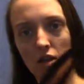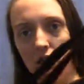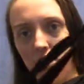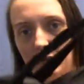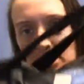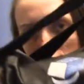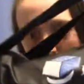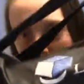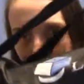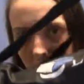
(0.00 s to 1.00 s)
Limo
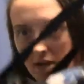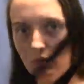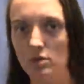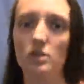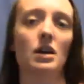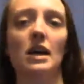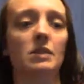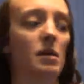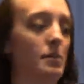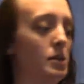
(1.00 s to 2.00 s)
Studio.
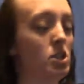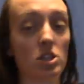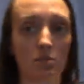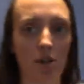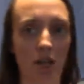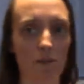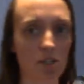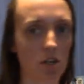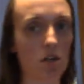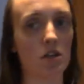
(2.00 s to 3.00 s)
I purchased them on
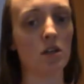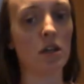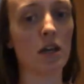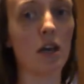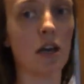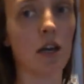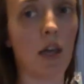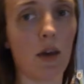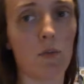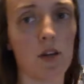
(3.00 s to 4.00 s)
Amazon.
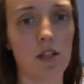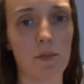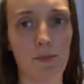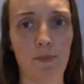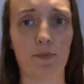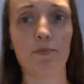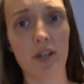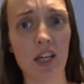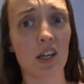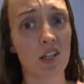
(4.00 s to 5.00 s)
It was a
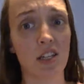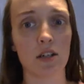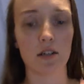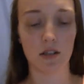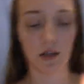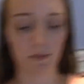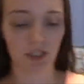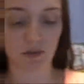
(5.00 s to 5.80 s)
pretty good deal. I mean, it